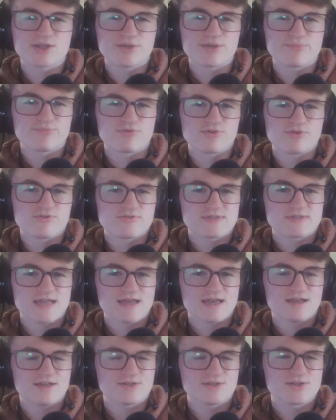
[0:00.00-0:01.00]
proves
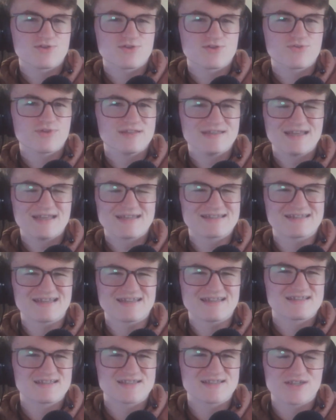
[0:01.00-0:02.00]
that a degree doesn't
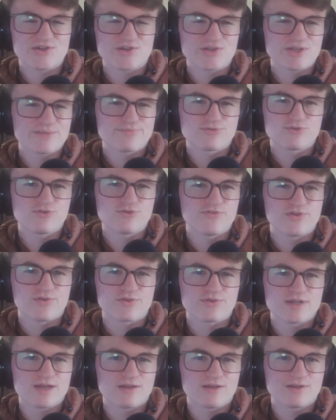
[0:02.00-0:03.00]
necessarily prove your
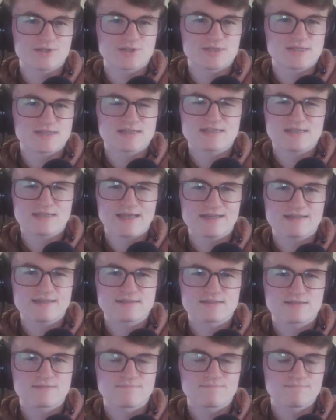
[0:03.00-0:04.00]
intelligence in the
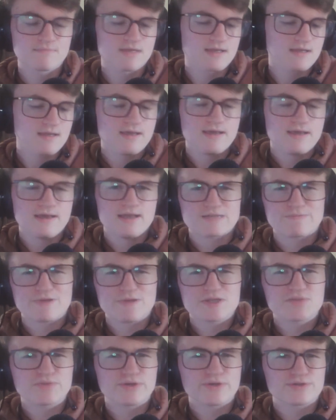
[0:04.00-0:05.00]
slightest,
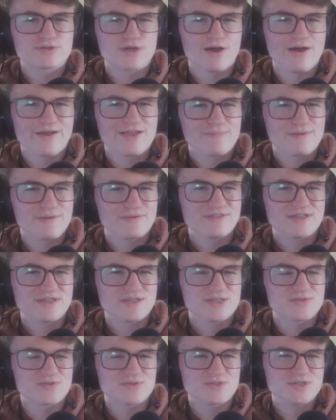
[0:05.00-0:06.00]
especially when you're talking about
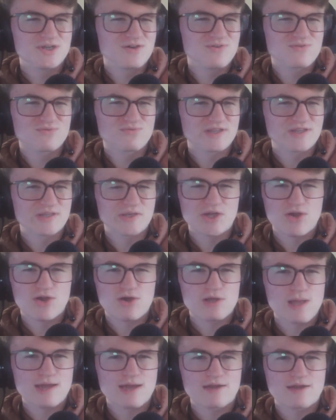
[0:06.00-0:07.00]
things you don't really know
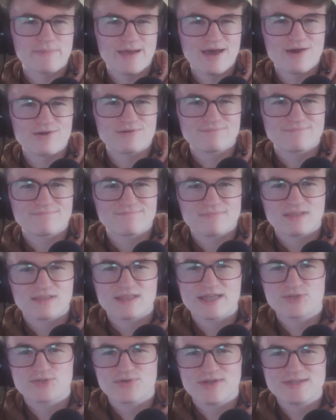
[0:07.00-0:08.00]
a lot about,
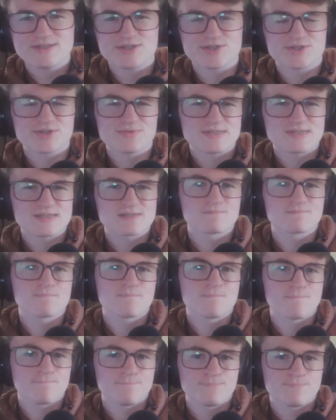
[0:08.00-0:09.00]
like trans issues,
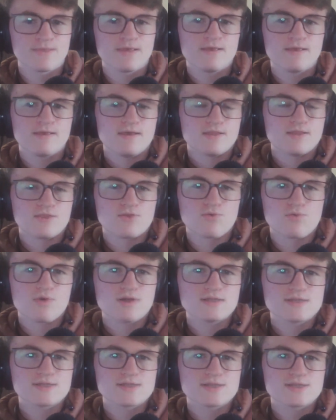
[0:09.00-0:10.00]
the
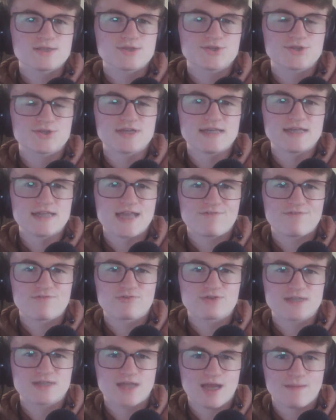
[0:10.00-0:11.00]
ones she
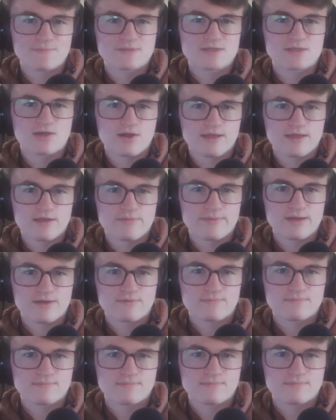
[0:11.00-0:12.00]
never stops talking
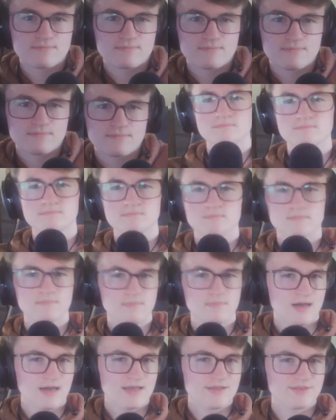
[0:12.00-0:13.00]
about.
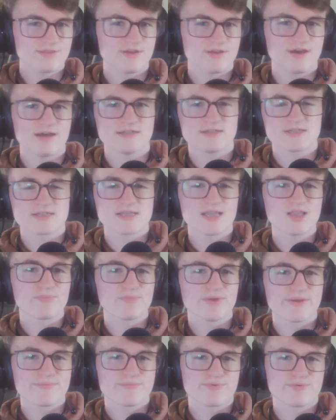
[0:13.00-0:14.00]
I thought to
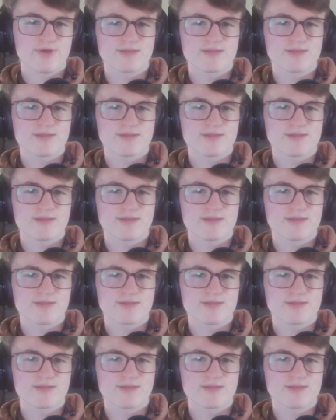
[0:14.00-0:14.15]
celebrate Pride